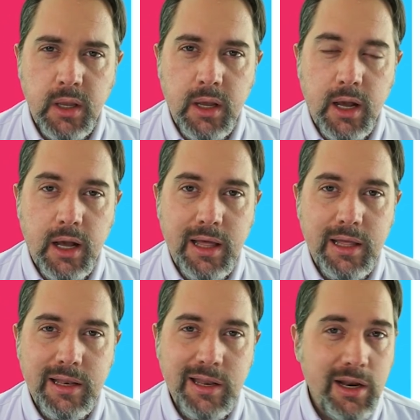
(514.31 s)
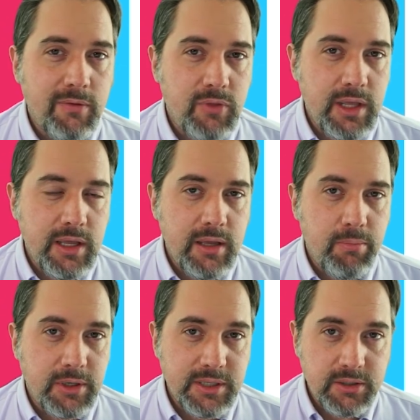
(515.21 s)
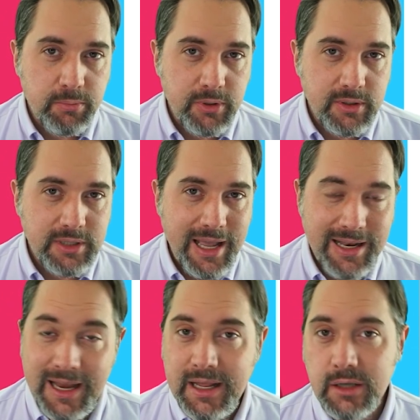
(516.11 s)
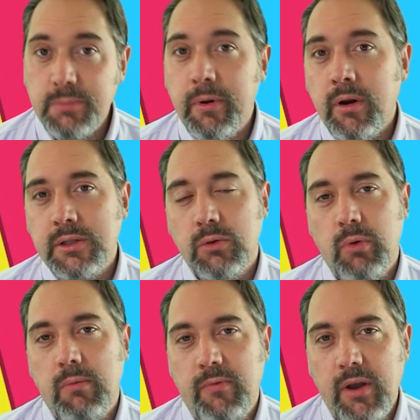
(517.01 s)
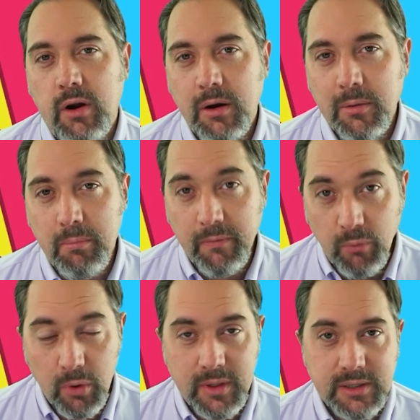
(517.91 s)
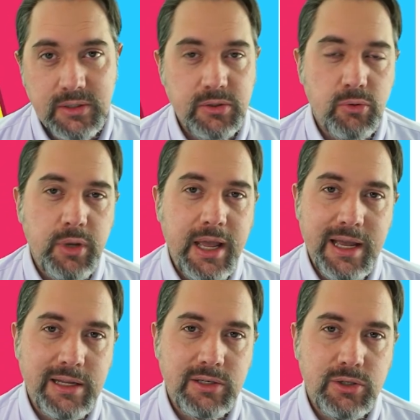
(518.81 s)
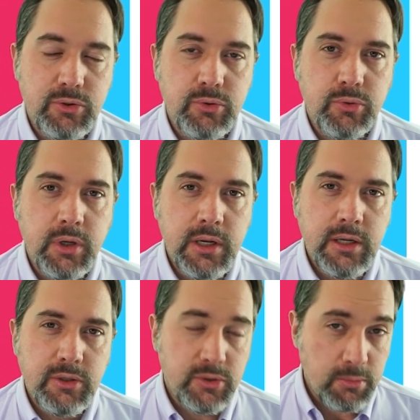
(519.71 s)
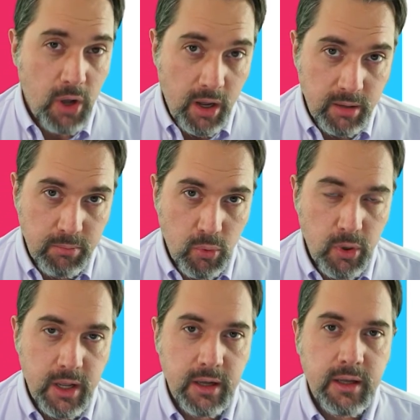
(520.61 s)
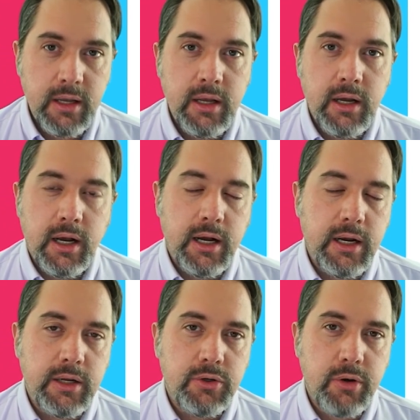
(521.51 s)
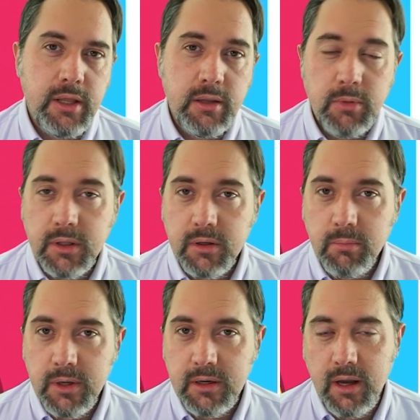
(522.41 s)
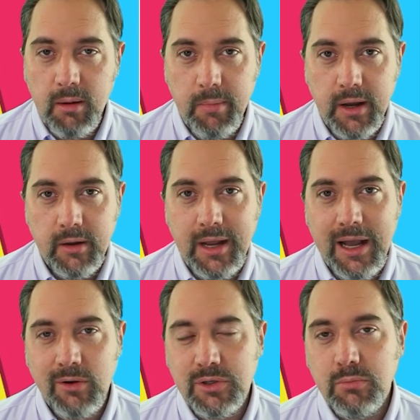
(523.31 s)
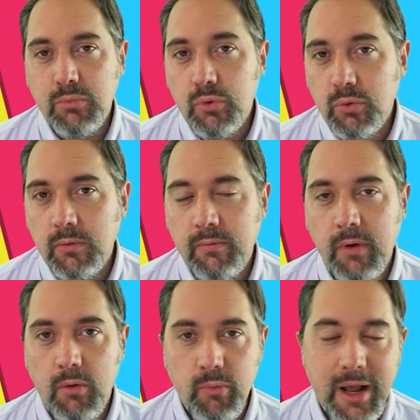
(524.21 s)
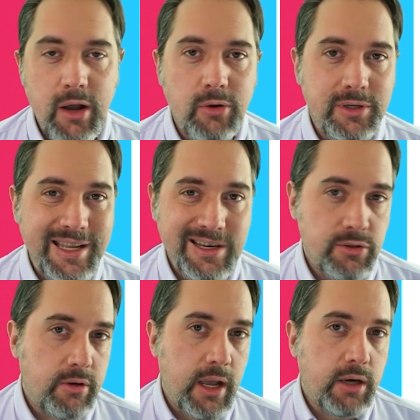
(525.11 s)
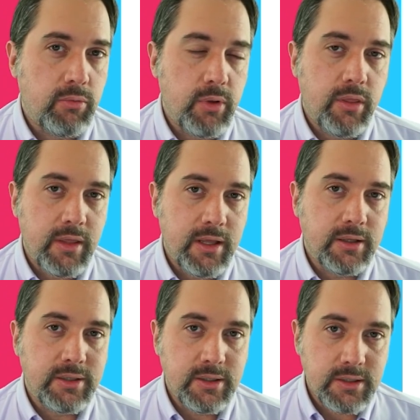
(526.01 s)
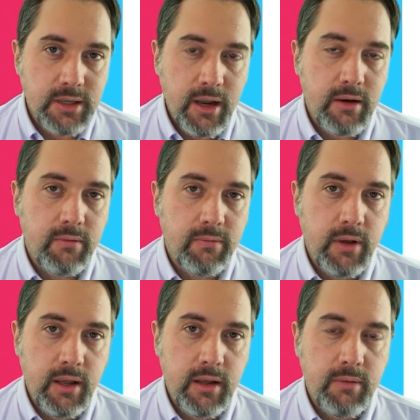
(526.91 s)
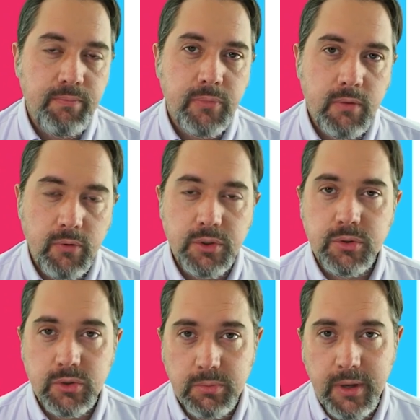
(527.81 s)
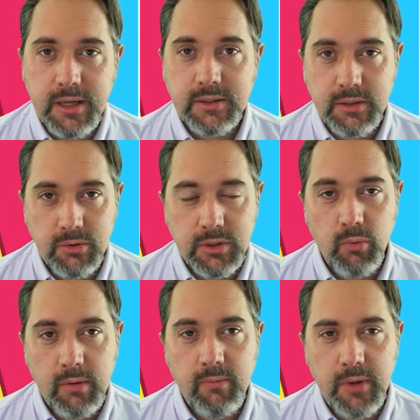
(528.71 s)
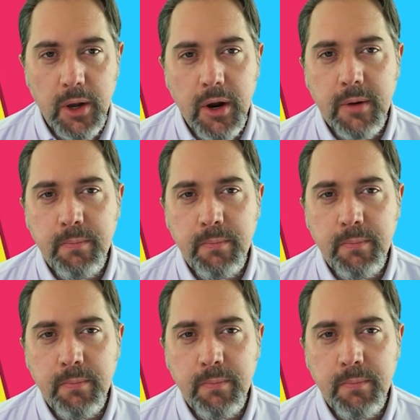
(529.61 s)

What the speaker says: None of the participants had any experience in WebVR before this, so we had to do some onboarding, train them a little bit about how to move around and interact with things inside of a virtual space using WebVR.